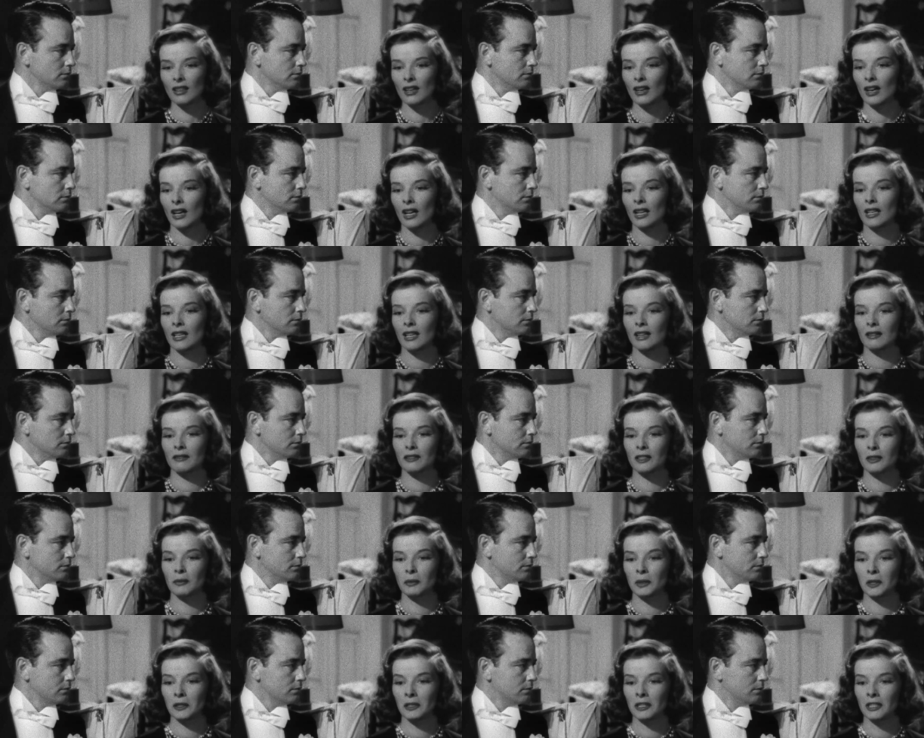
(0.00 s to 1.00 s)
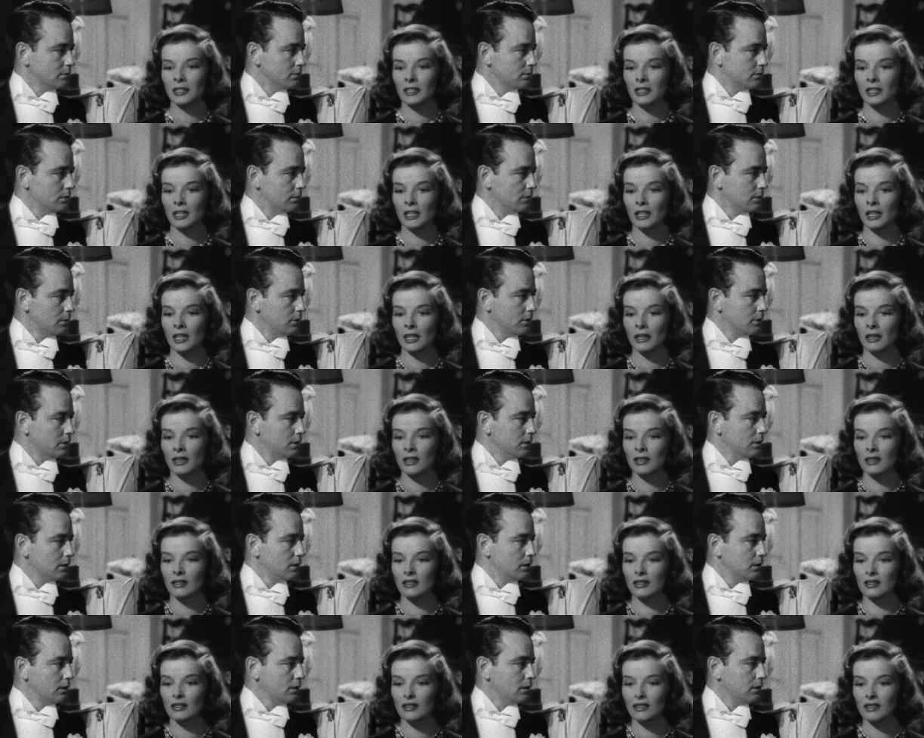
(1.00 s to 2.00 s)
Speaker 1: I love the boy, Neddy.
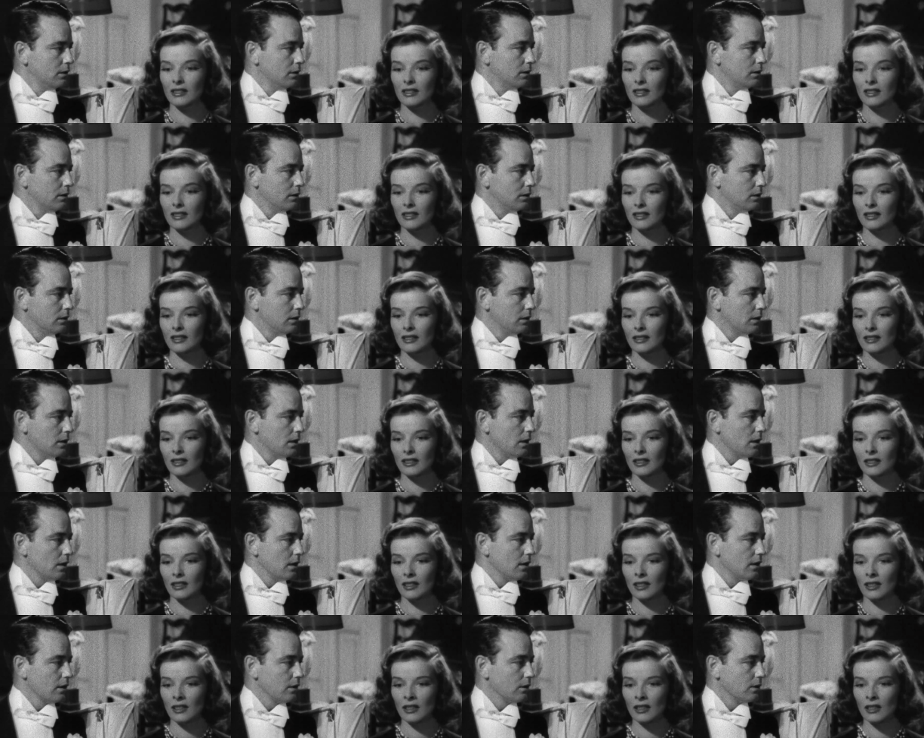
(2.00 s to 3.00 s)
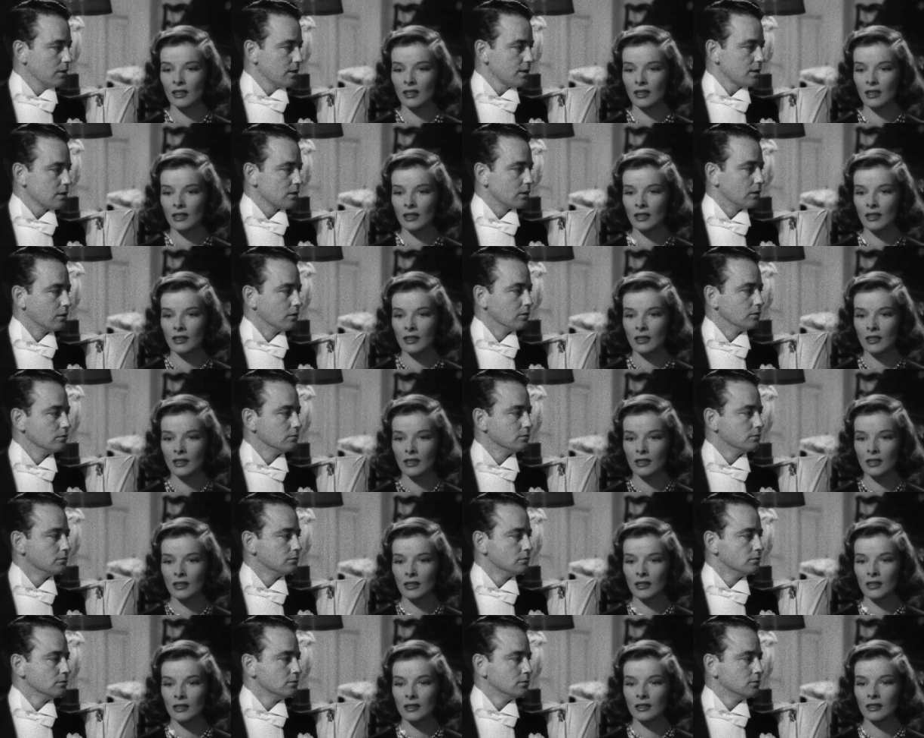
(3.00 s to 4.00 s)
Speaker 2: Not so.
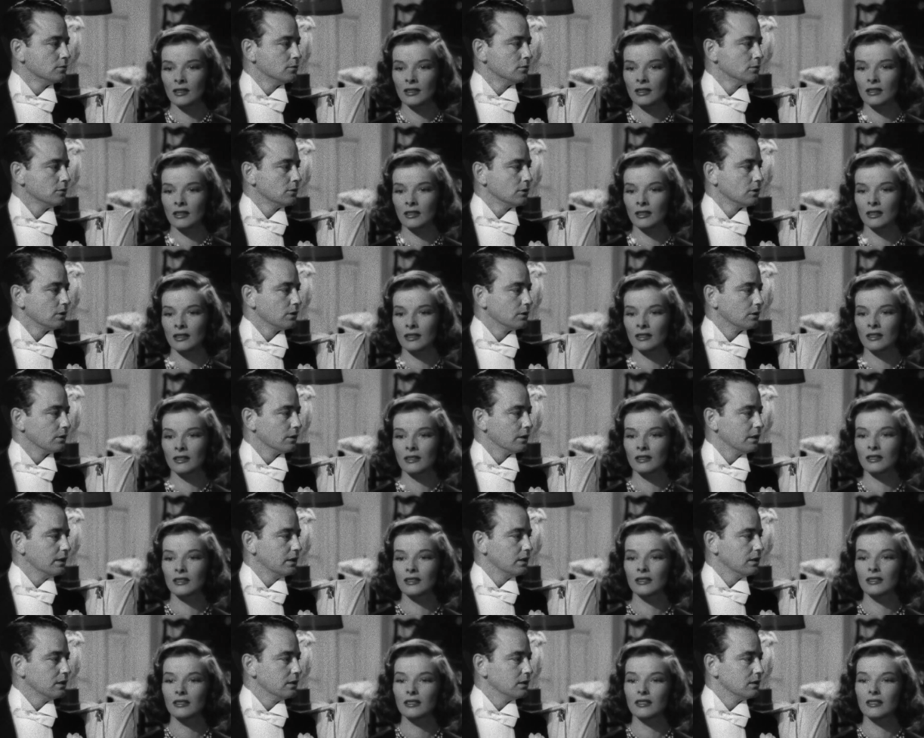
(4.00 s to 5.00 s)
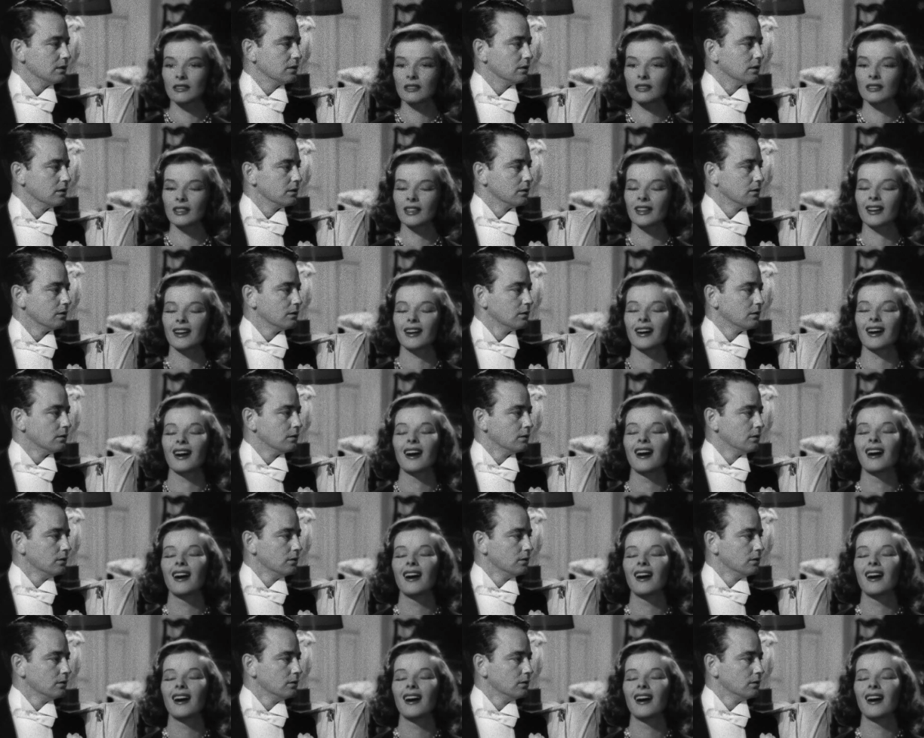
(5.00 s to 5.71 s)
Great, isn't it?